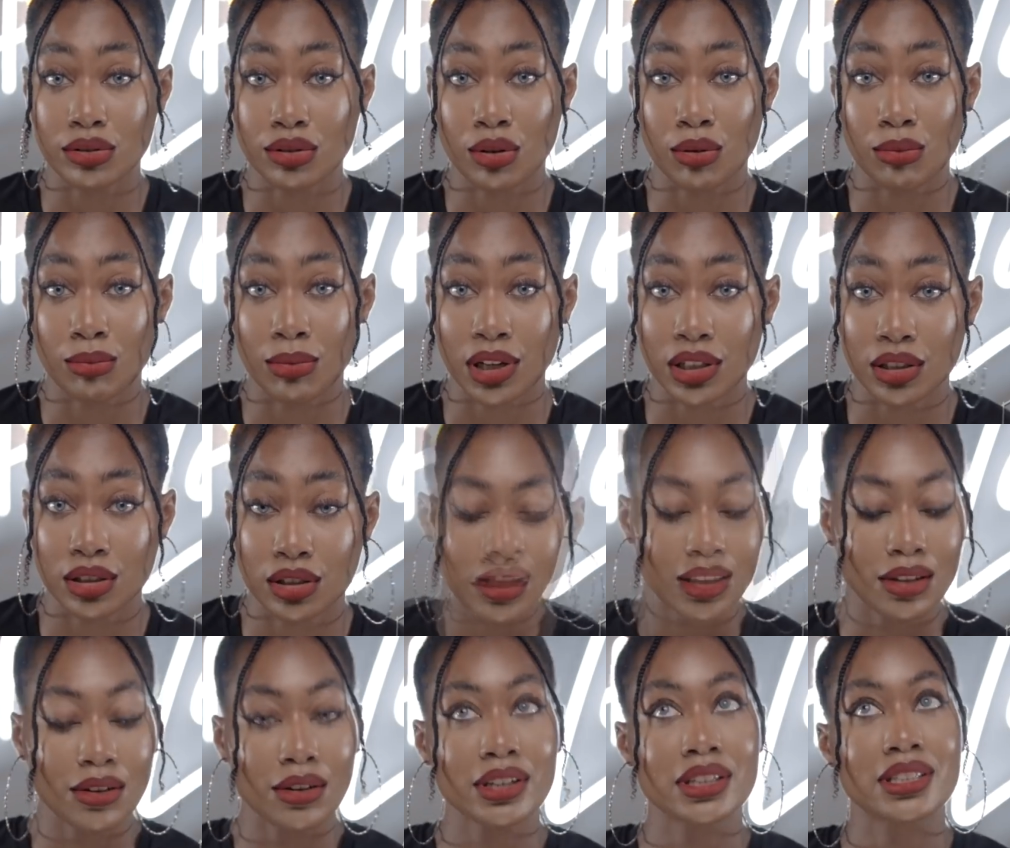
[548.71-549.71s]
so much.
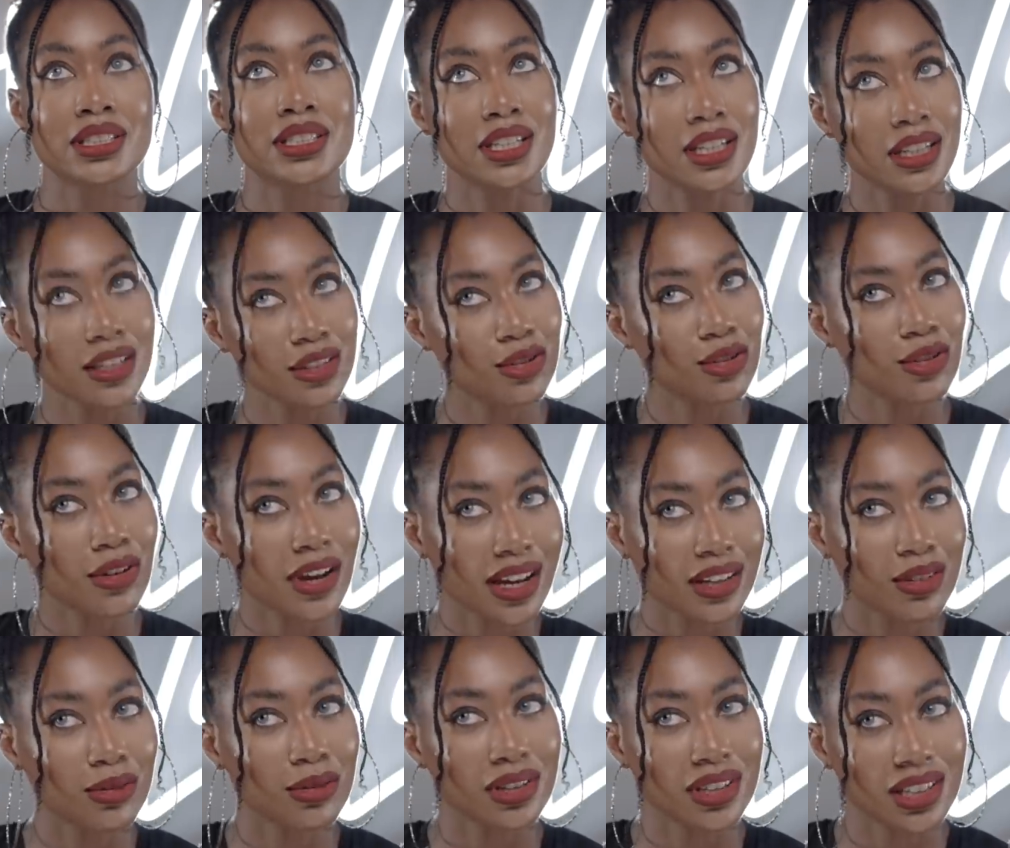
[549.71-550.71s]
Now, I did
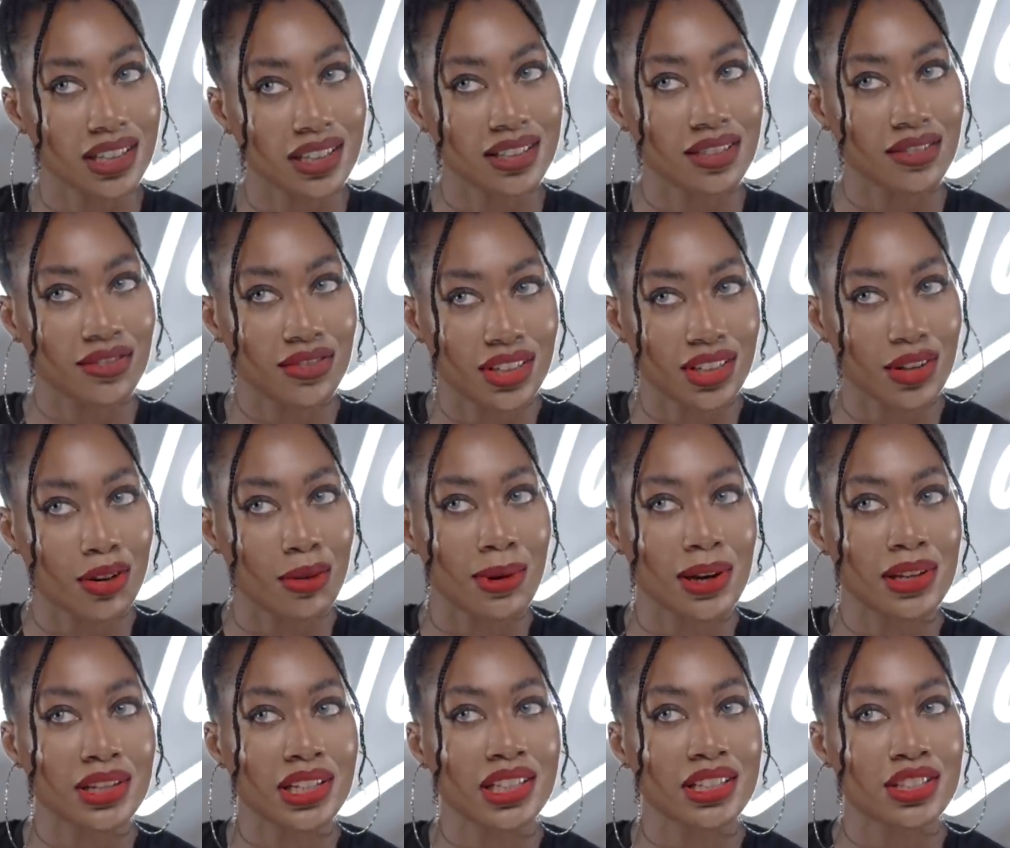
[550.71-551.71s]
try to release a video
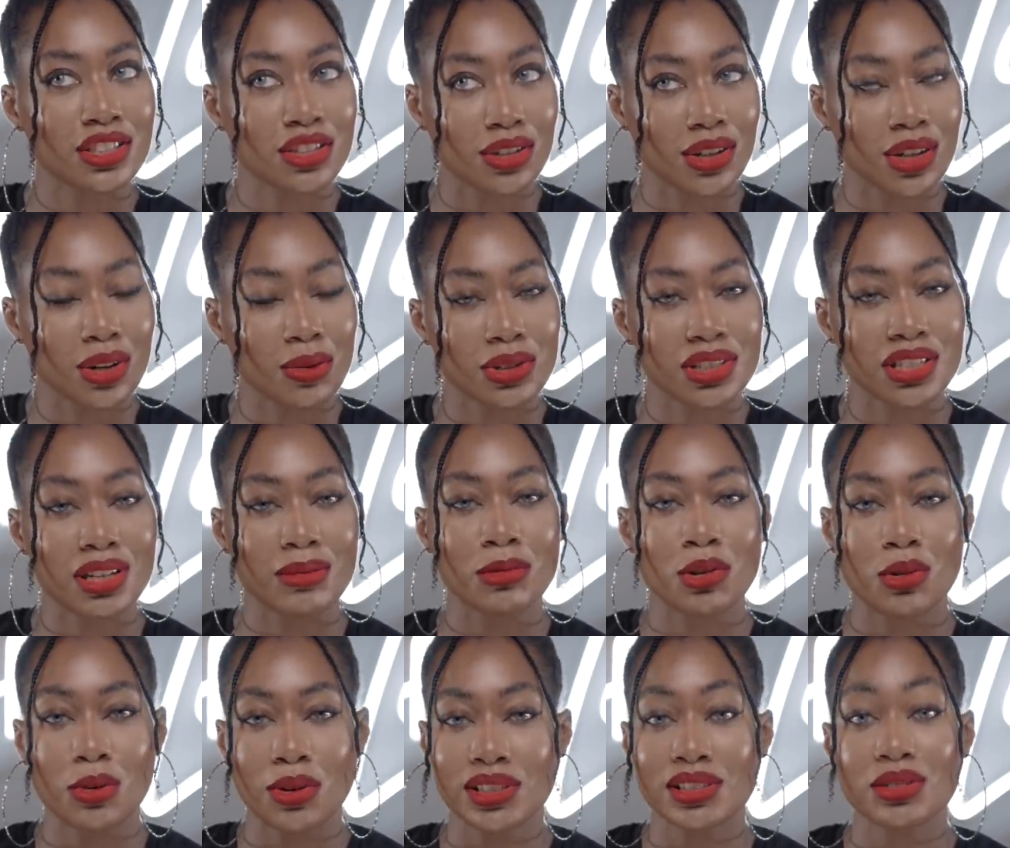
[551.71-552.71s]
about Nigeria, which I'm
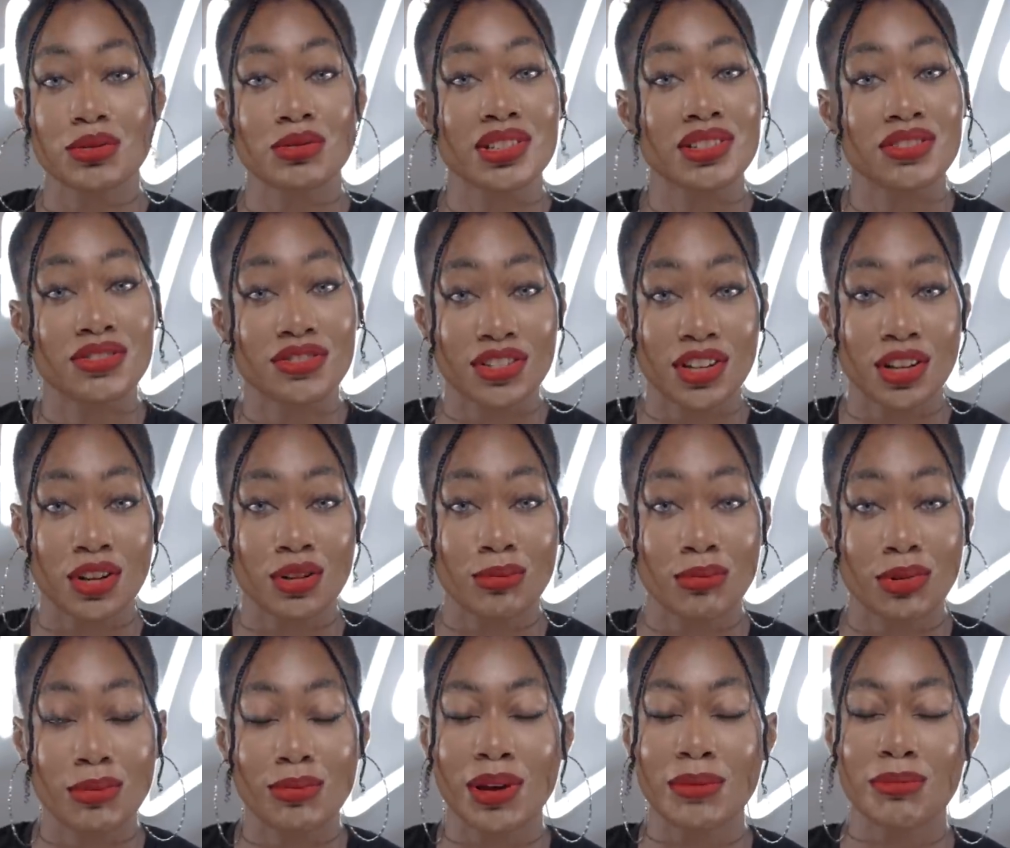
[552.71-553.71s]
going to refilm,
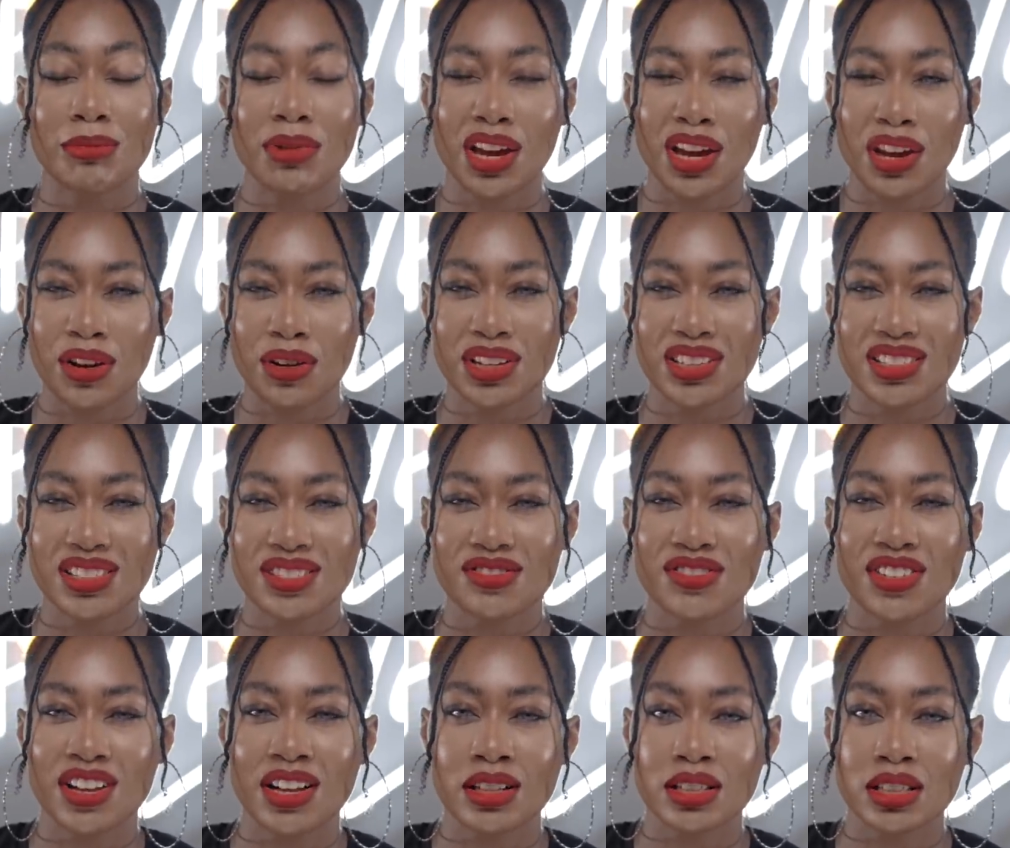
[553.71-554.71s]
but my parents
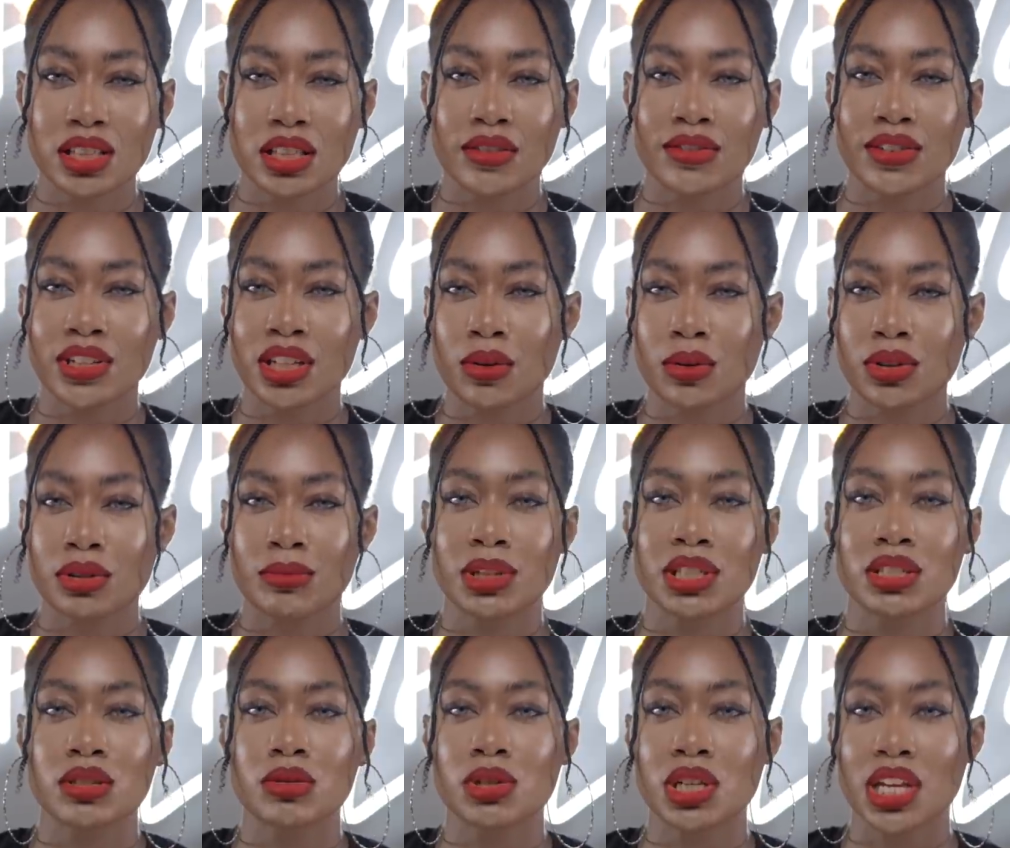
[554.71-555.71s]
felt the video was a
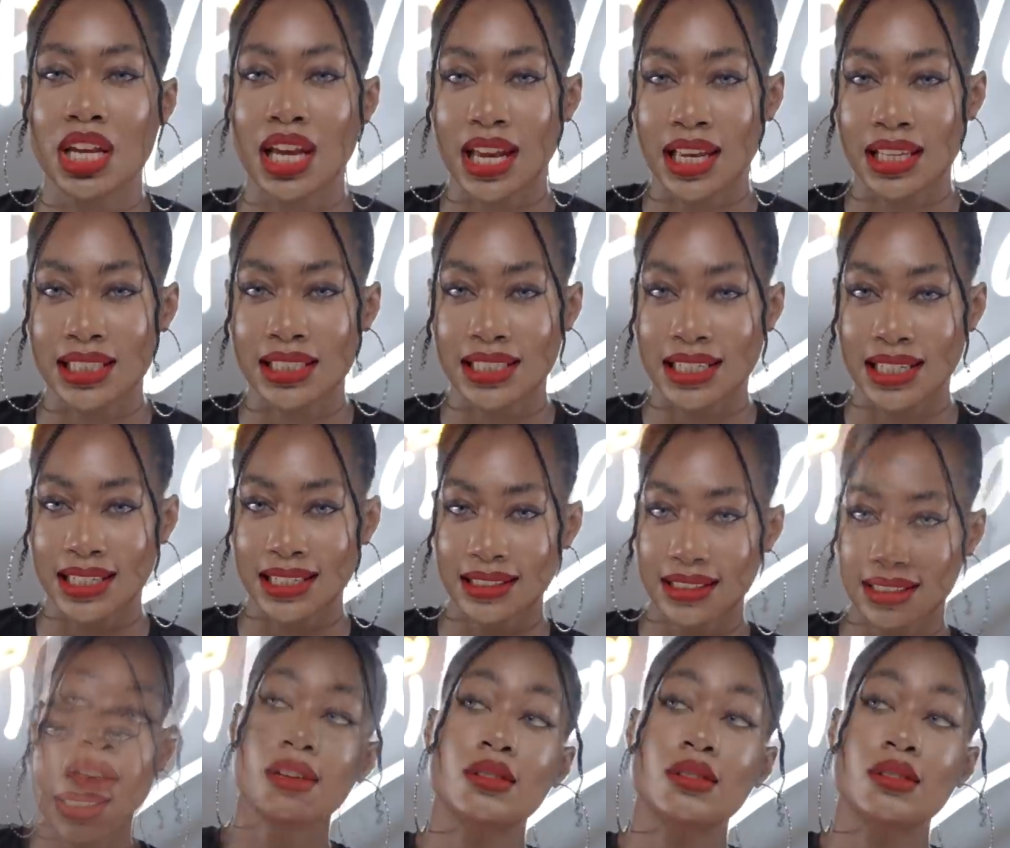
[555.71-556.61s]
bit too candid.